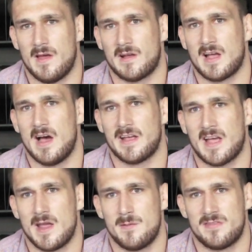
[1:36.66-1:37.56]
a guy
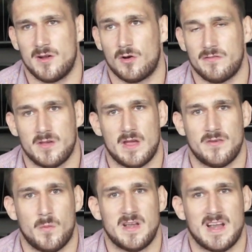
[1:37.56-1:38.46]
came and said, look,
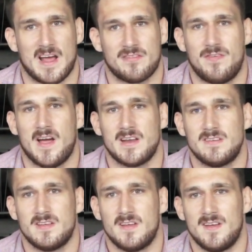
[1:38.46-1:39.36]
if you win your next
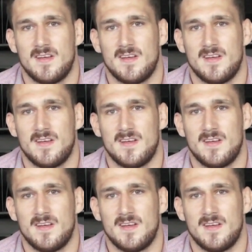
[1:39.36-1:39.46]
fight,